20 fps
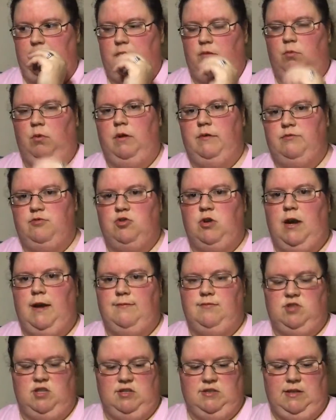rough
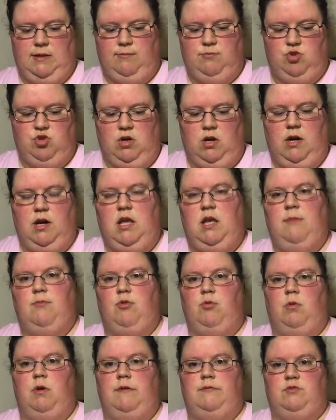drafts, because I'm trying to keep
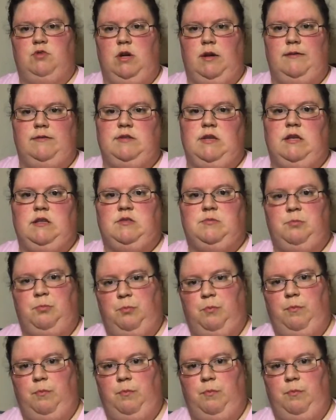the rough drafts as